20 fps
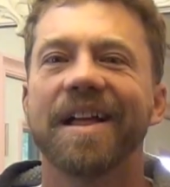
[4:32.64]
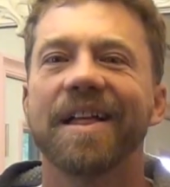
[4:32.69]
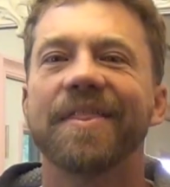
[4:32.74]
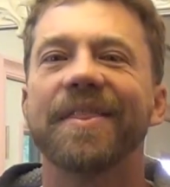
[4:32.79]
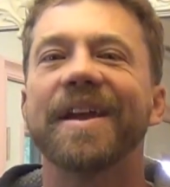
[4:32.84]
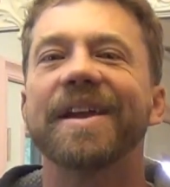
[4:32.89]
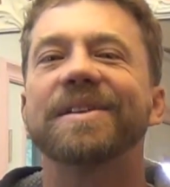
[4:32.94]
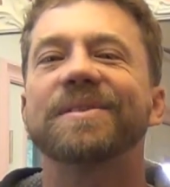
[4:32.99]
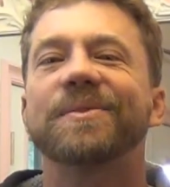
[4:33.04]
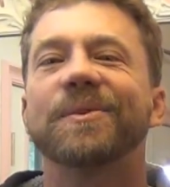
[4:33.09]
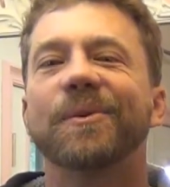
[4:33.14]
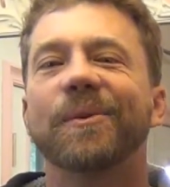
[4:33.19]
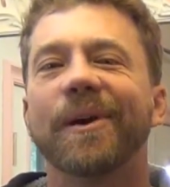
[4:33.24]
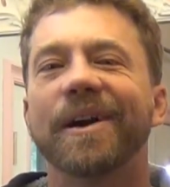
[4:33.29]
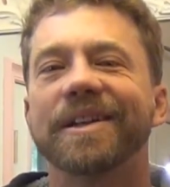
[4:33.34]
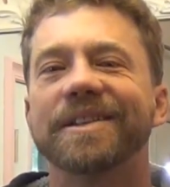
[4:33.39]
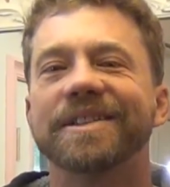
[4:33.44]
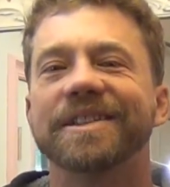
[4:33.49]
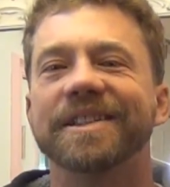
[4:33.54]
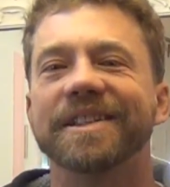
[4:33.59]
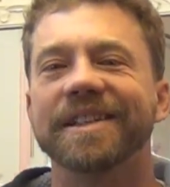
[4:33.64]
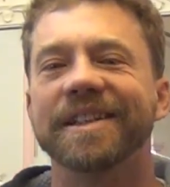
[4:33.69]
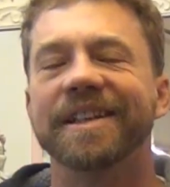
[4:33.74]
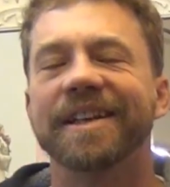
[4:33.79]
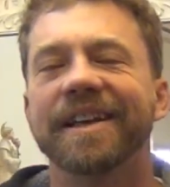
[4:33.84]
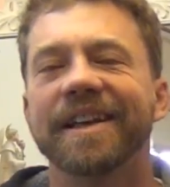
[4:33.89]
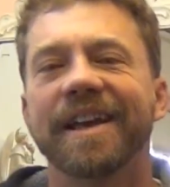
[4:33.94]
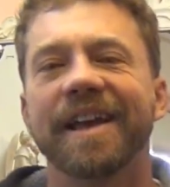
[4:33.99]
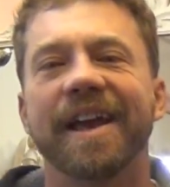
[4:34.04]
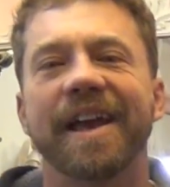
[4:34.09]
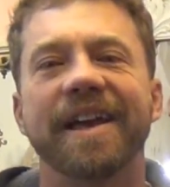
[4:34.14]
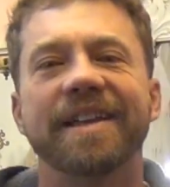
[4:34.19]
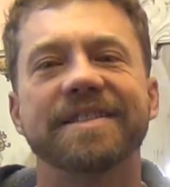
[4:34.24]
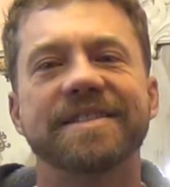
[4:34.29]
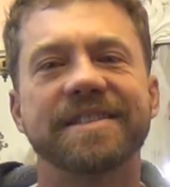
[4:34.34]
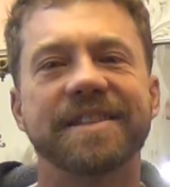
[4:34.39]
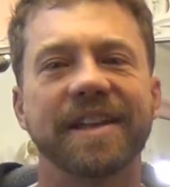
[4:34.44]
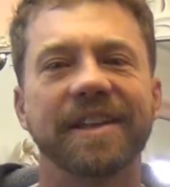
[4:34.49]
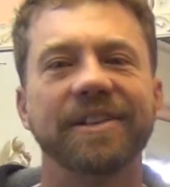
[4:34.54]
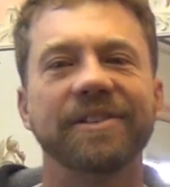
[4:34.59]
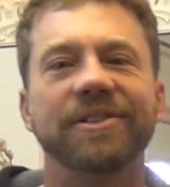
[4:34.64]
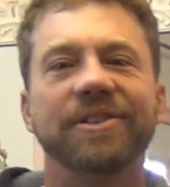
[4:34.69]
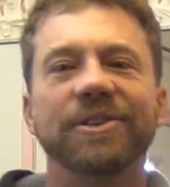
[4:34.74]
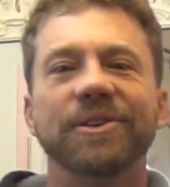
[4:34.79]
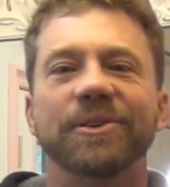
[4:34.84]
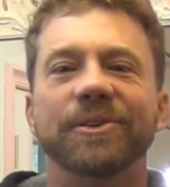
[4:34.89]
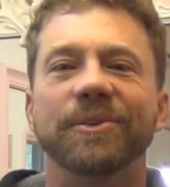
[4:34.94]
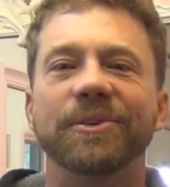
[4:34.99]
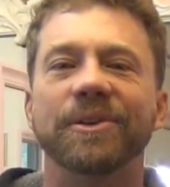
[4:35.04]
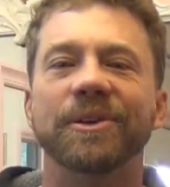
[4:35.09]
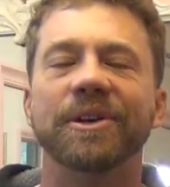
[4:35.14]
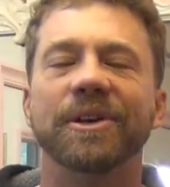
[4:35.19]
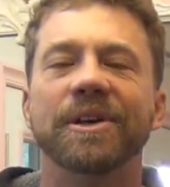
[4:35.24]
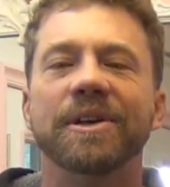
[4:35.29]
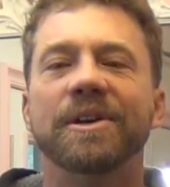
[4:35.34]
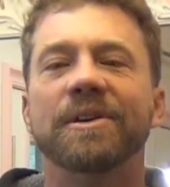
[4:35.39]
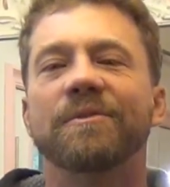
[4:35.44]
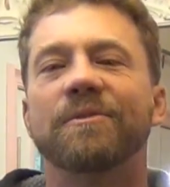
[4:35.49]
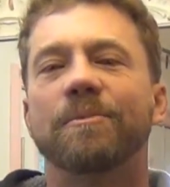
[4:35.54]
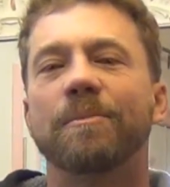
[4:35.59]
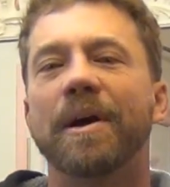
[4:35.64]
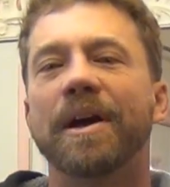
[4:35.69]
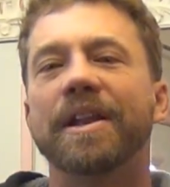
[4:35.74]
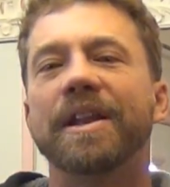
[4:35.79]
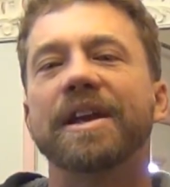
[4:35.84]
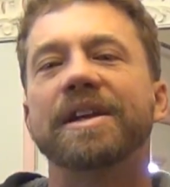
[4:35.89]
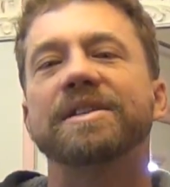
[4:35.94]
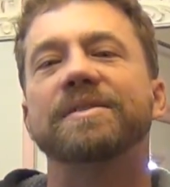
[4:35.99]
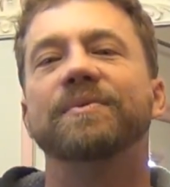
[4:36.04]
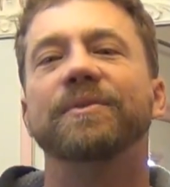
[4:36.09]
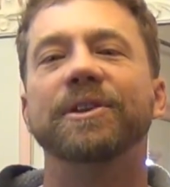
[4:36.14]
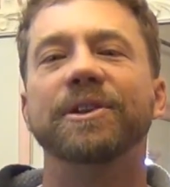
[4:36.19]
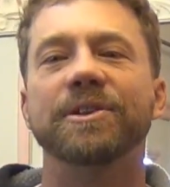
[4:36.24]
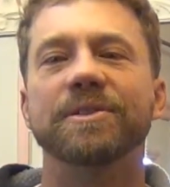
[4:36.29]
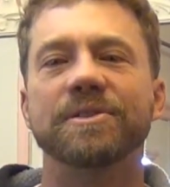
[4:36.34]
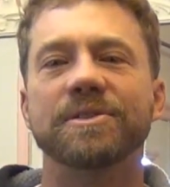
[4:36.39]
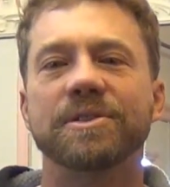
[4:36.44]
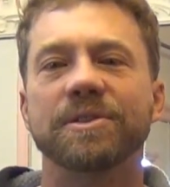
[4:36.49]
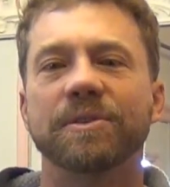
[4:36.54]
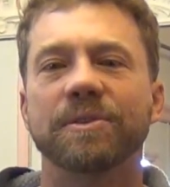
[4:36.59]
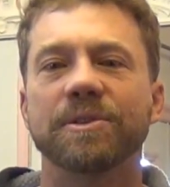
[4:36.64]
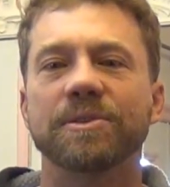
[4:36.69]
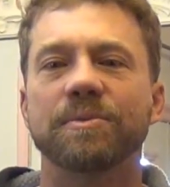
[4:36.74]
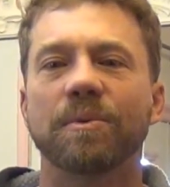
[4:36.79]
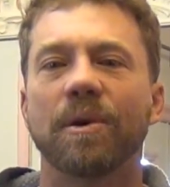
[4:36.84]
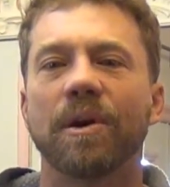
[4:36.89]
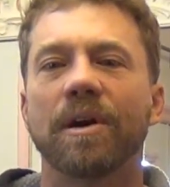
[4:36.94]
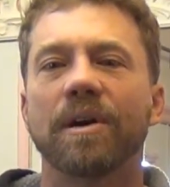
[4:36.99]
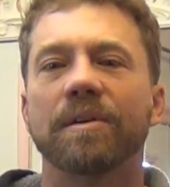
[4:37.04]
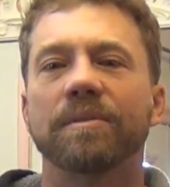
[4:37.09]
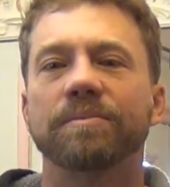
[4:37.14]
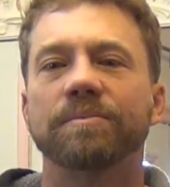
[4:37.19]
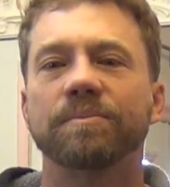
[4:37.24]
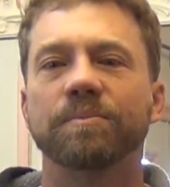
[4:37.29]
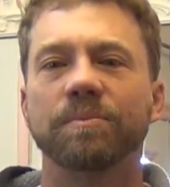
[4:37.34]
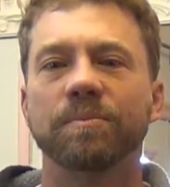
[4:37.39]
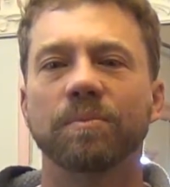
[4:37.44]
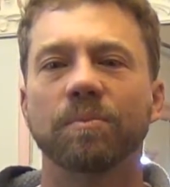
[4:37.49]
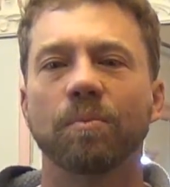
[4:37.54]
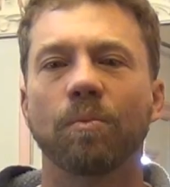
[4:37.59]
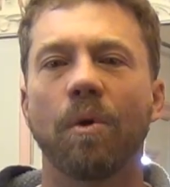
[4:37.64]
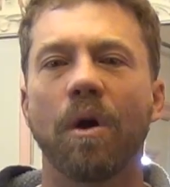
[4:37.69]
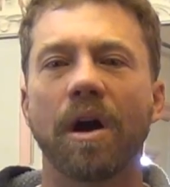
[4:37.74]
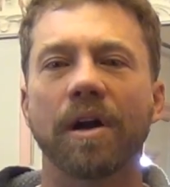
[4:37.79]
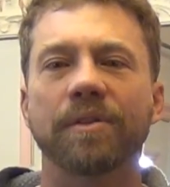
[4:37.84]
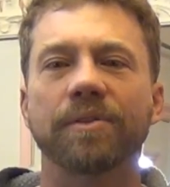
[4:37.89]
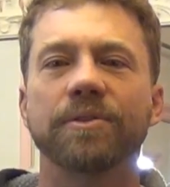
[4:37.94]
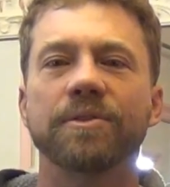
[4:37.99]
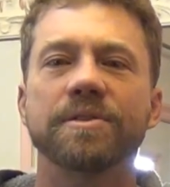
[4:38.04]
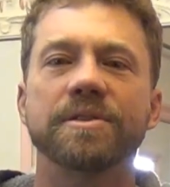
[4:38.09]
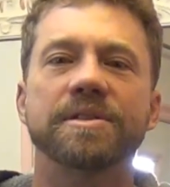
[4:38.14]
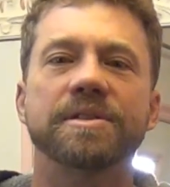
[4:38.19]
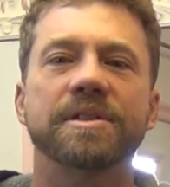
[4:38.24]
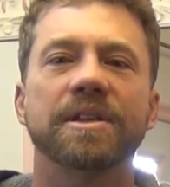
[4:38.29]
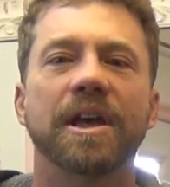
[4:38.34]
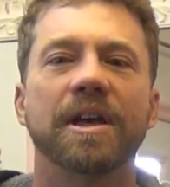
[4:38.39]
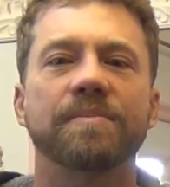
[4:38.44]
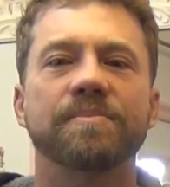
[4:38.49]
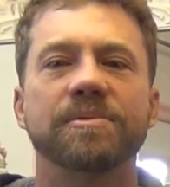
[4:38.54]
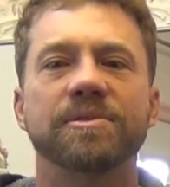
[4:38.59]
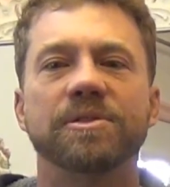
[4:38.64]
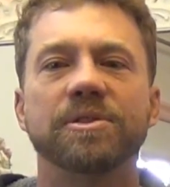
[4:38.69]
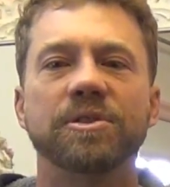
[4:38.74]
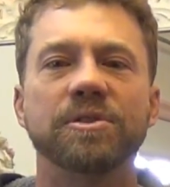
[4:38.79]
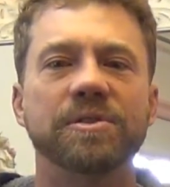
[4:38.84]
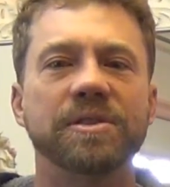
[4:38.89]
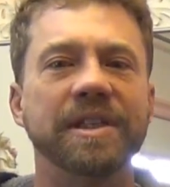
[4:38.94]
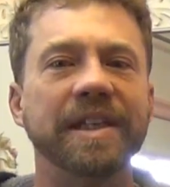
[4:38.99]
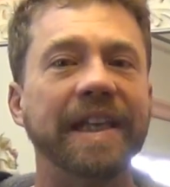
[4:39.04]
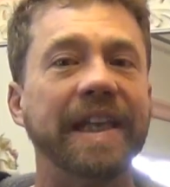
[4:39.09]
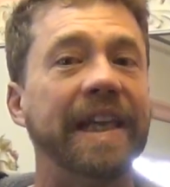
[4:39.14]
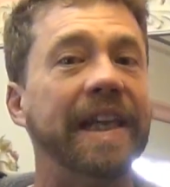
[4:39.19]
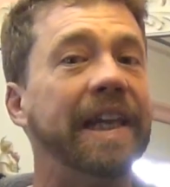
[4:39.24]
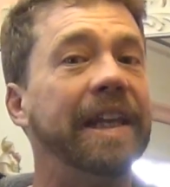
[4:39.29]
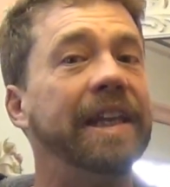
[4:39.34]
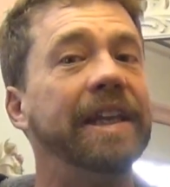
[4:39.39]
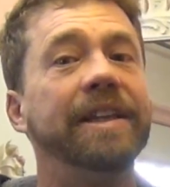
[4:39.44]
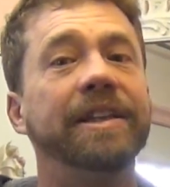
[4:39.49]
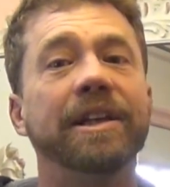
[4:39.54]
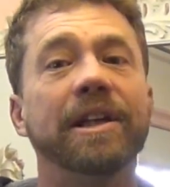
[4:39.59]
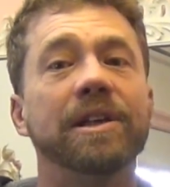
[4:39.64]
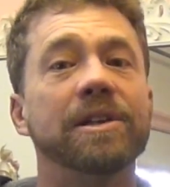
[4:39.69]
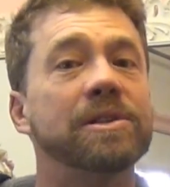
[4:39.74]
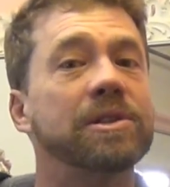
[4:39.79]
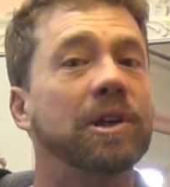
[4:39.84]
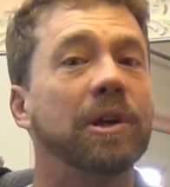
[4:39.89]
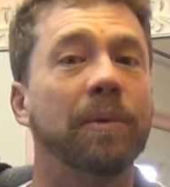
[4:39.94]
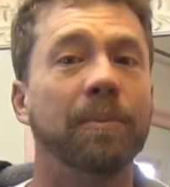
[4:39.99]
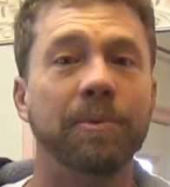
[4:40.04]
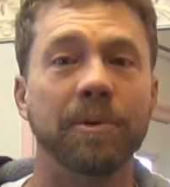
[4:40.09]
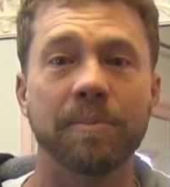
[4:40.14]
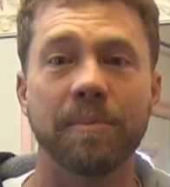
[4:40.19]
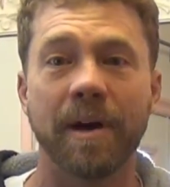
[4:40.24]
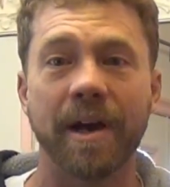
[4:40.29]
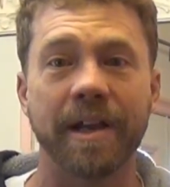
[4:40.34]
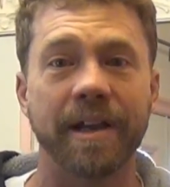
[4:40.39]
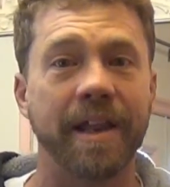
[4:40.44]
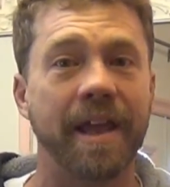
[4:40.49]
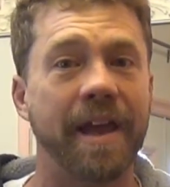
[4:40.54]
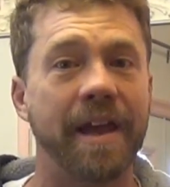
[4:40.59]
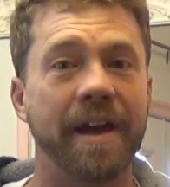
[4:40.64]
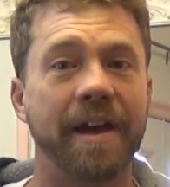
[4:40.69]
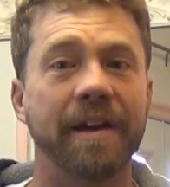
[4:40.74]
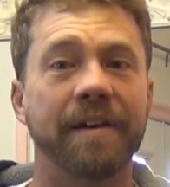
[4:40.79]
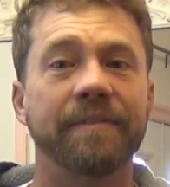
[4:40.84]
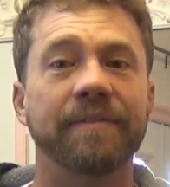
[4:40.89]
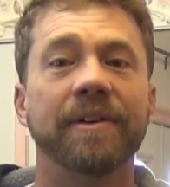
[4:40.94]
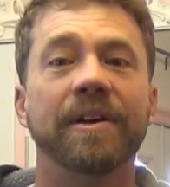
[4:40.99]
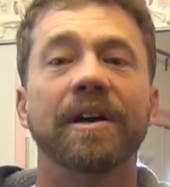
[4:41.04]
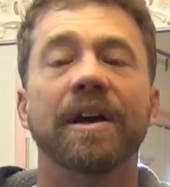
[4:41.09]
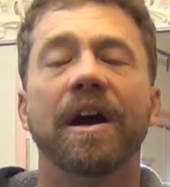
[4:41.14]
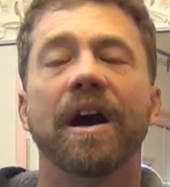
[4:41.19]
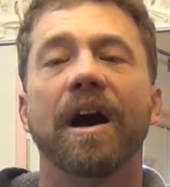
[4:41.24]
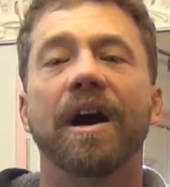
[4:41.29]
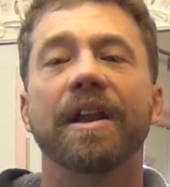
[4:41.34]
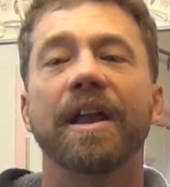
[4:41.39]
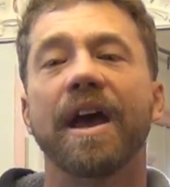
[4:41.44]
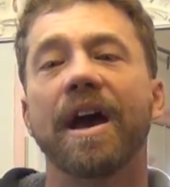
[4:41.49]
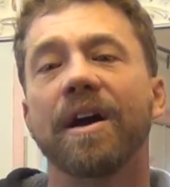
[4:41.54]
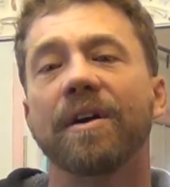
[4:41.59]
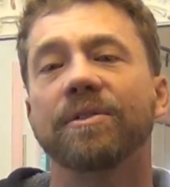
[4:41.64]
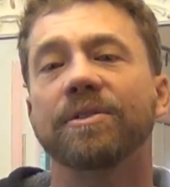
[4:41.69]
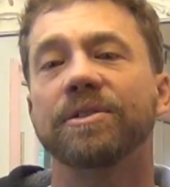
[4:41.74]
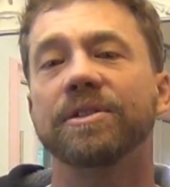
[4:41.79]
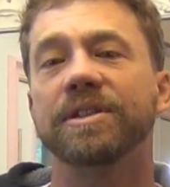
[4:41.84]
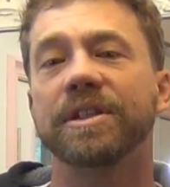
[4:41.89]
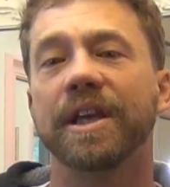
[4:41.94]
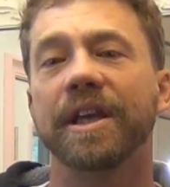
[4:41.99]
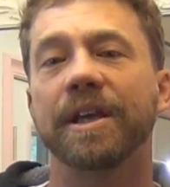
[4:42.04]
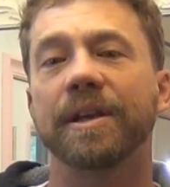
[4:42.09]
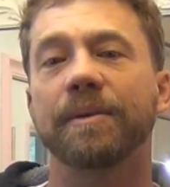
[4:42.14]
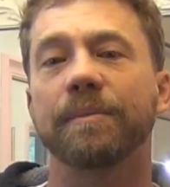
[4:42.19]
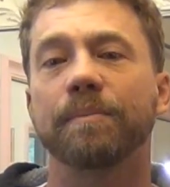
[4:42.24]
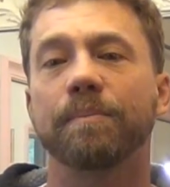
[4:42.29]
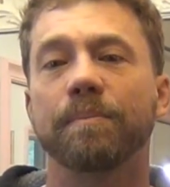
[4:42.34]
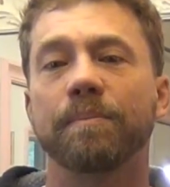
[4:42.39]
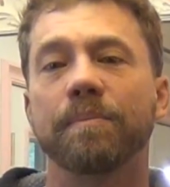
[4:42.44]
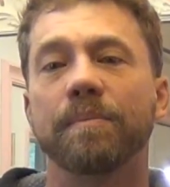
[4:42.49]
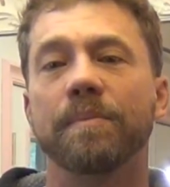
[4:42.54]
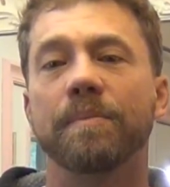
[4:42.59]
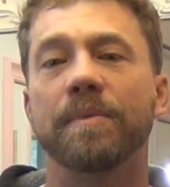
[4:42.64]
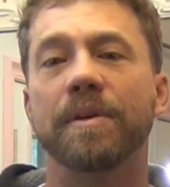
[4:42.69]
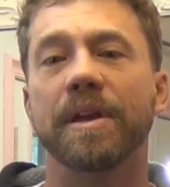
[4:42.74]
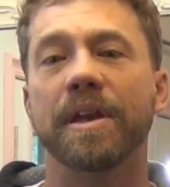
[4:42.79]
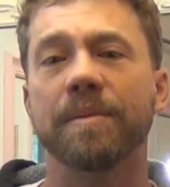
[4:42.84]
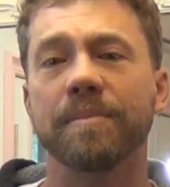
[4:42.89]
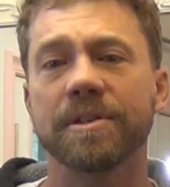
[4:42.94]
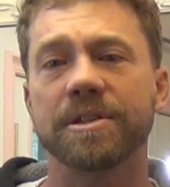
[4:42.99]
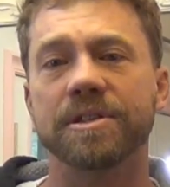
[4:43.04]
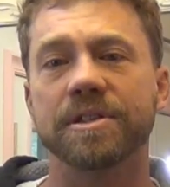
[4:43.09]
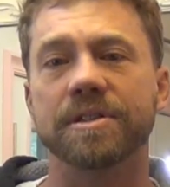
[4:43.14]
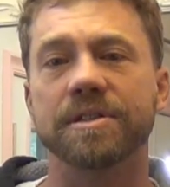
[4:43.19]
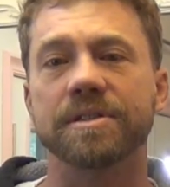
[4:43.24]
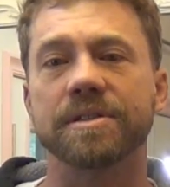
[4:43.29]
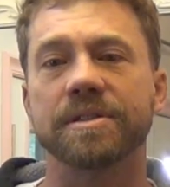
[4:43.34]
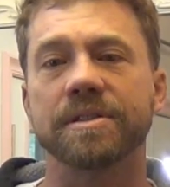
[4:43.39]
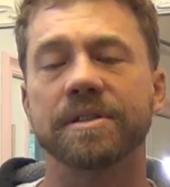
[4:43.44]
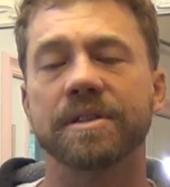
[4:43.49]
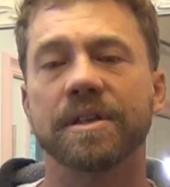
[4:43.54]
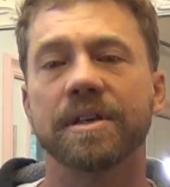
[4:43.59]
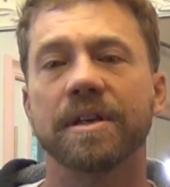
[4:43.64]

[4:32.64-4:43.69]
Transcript: Thanks for watching, and stay tuned for my next video series where I'll walk through the steps using any telescope you might have on how to take images